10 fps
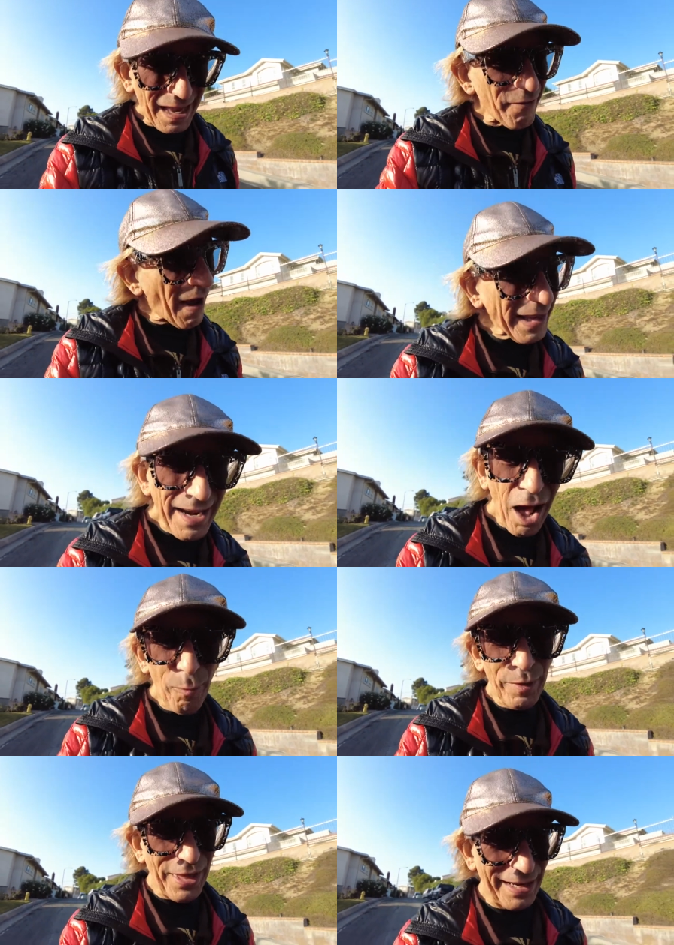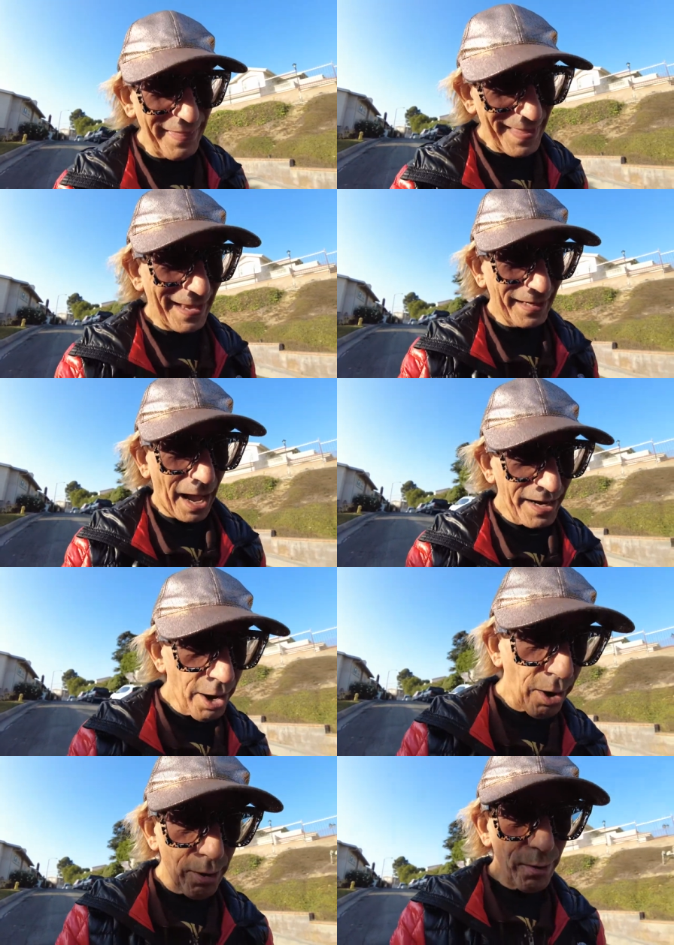if I can help with anything, I
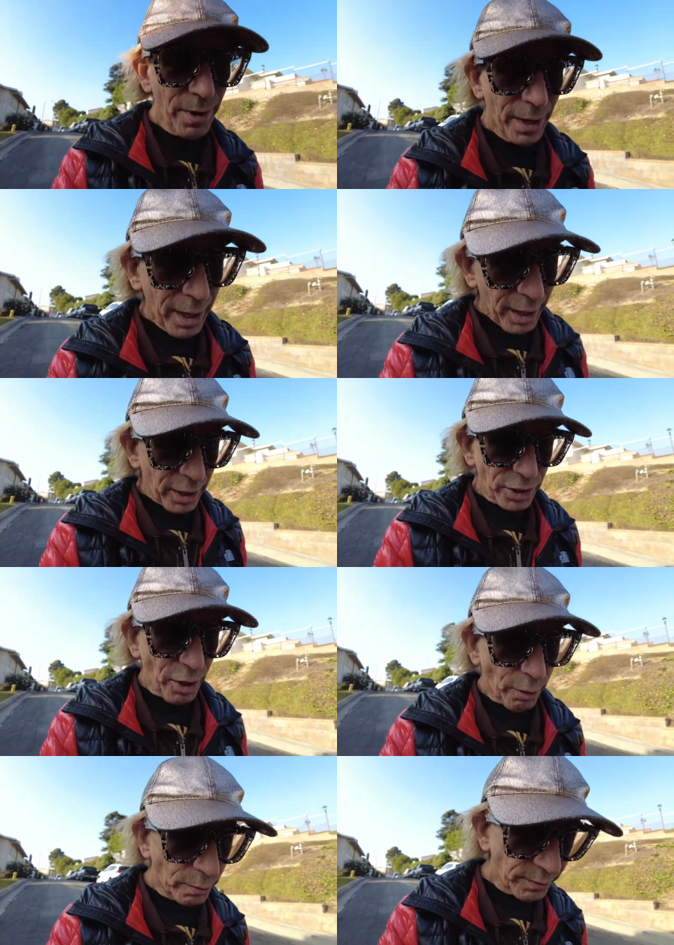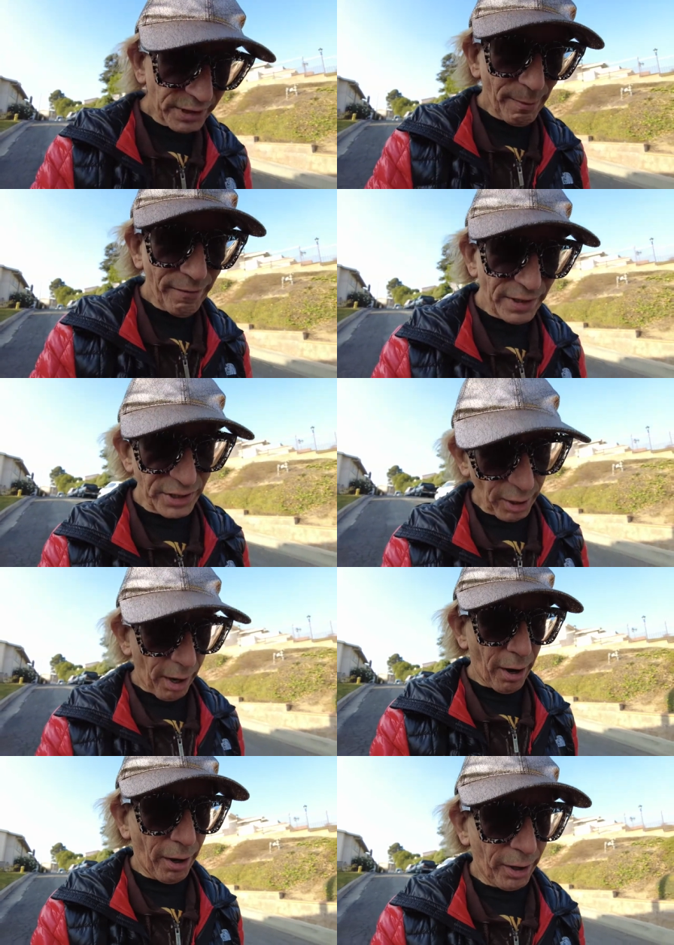know, you know, some of us
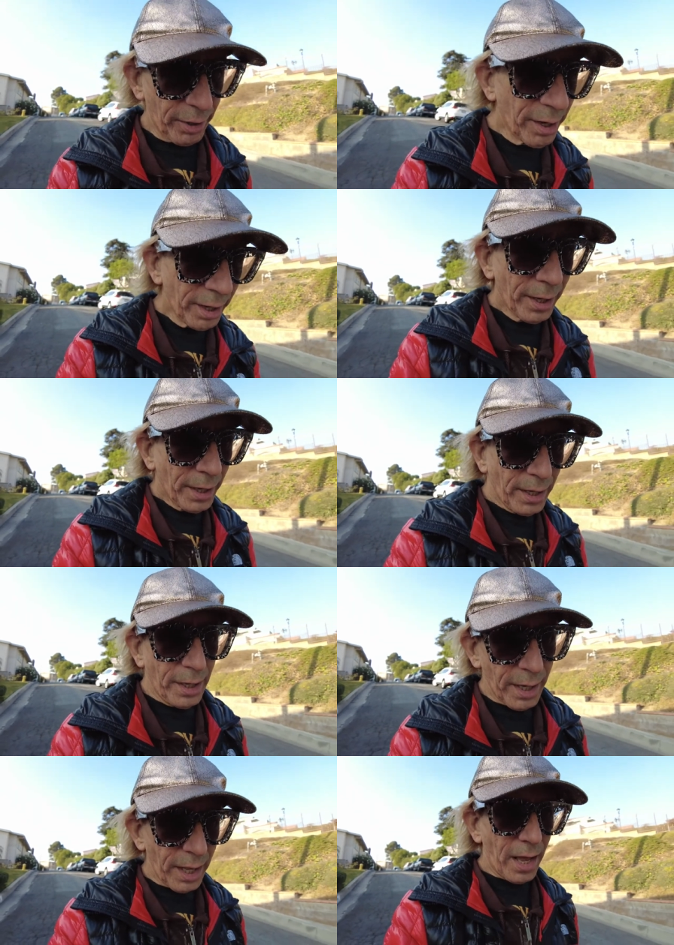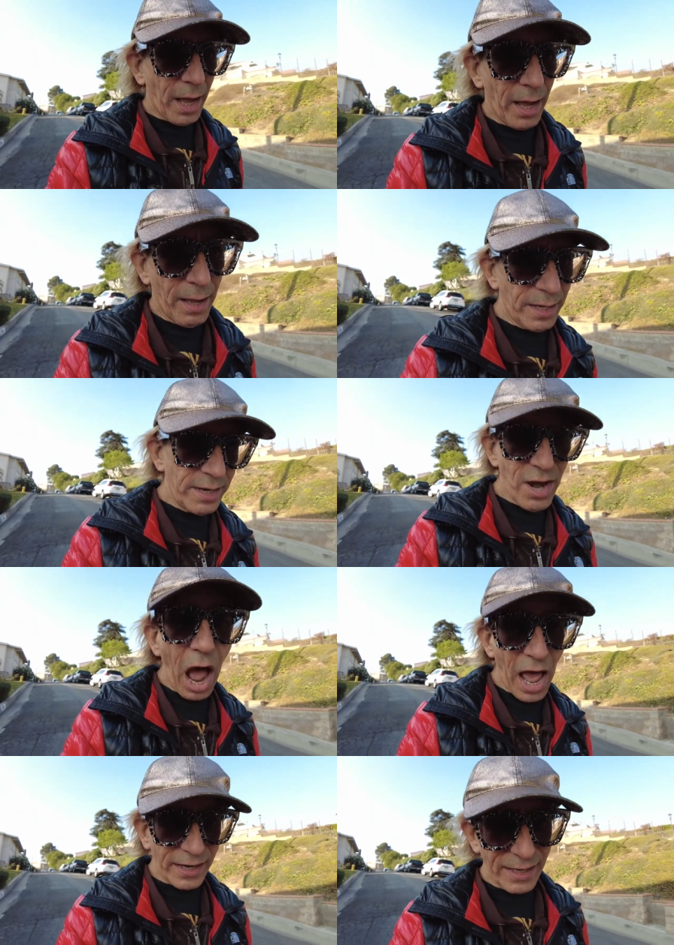are uh,
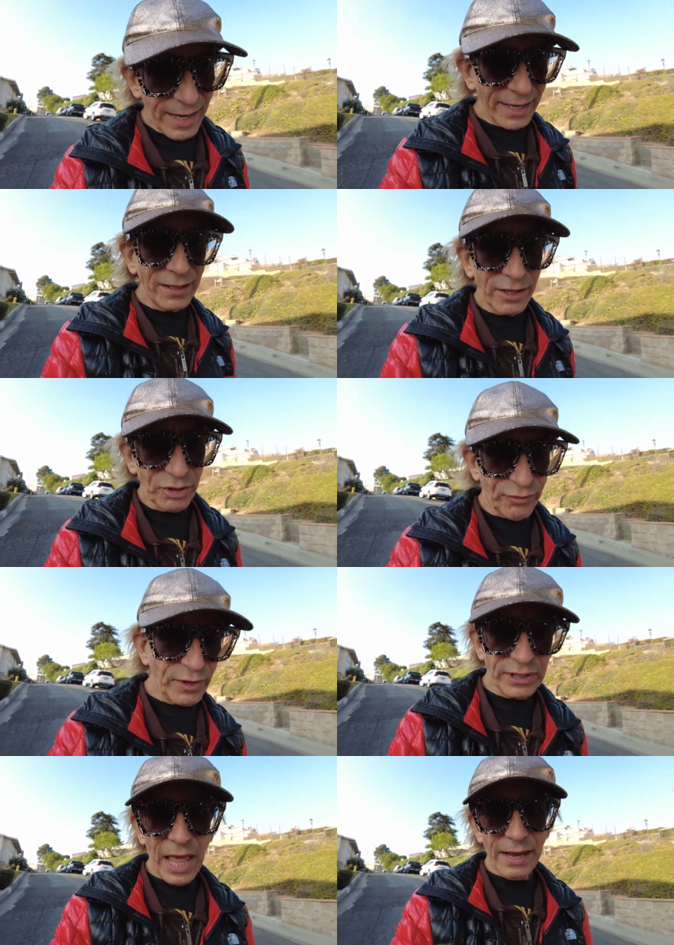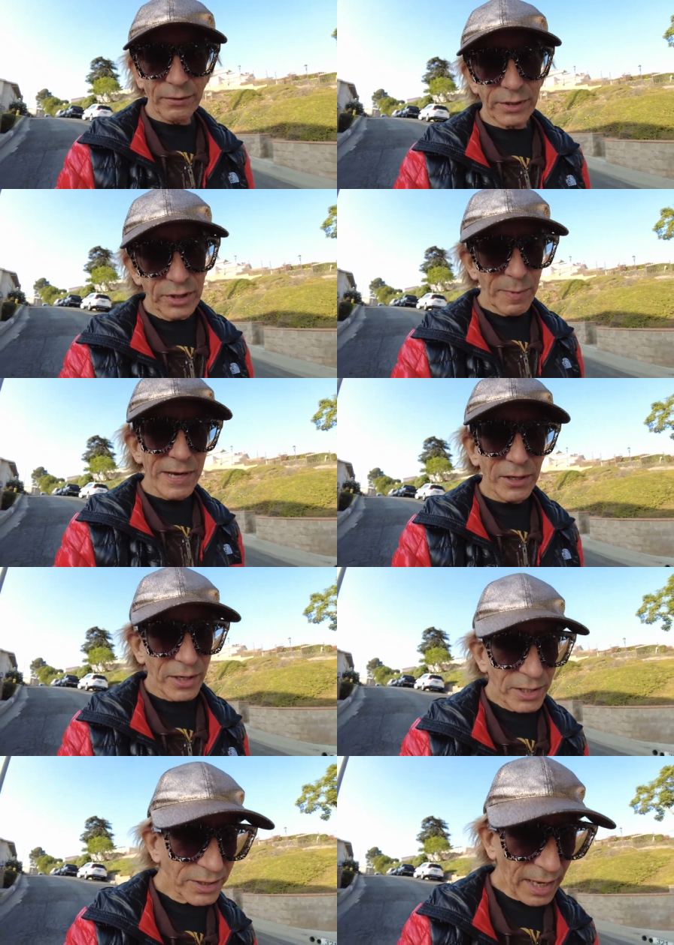not English first language
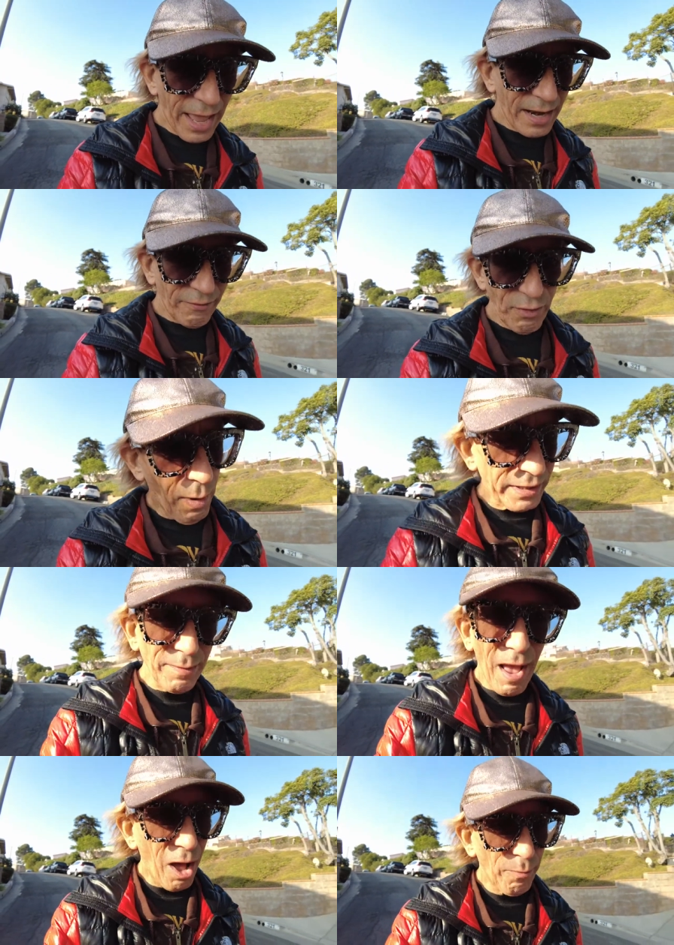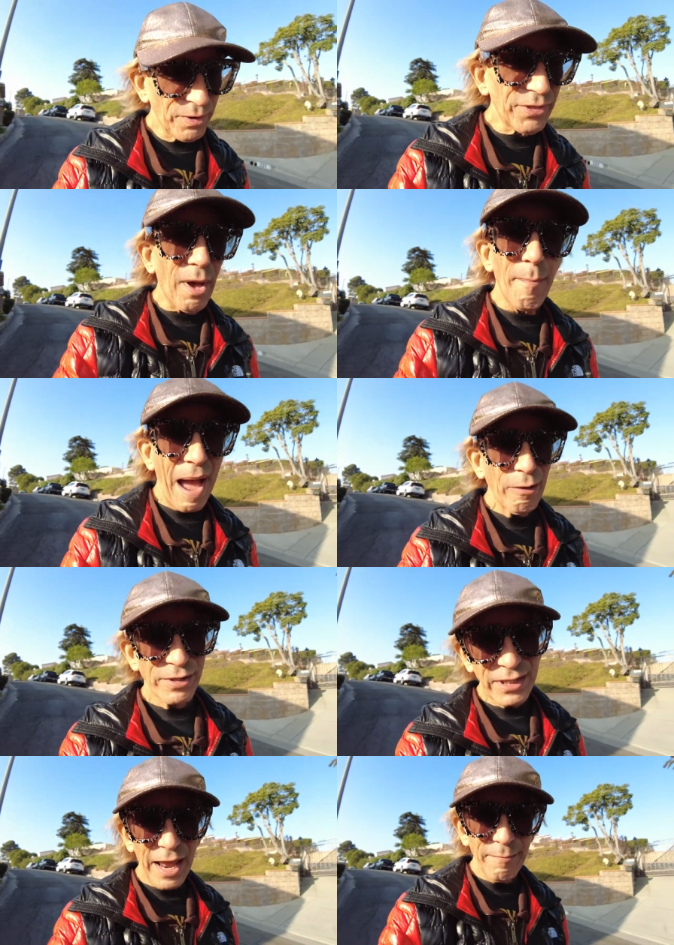speakers. And if you want some help with
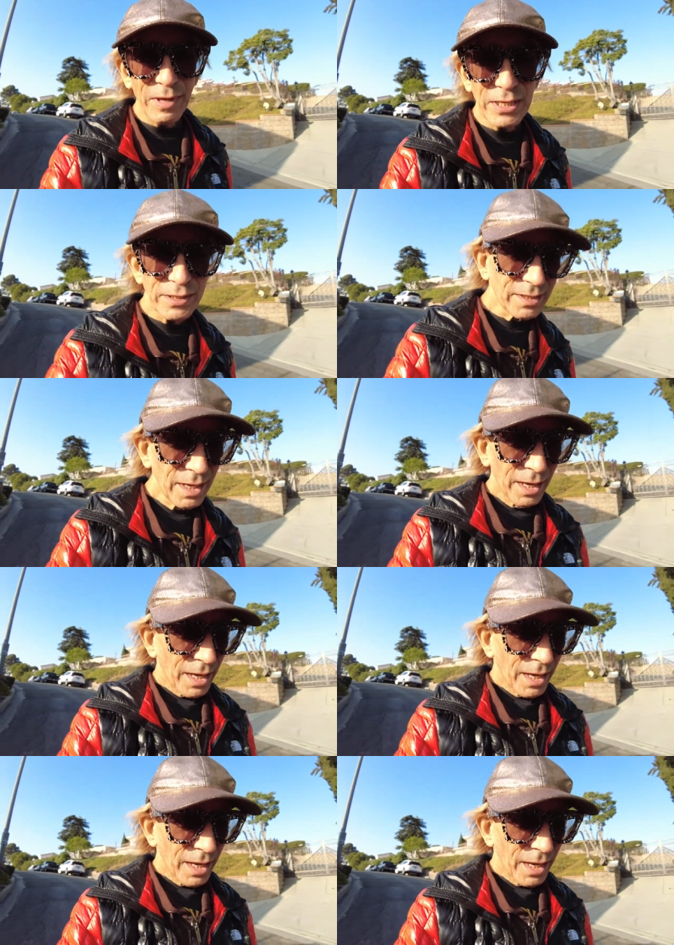about statements,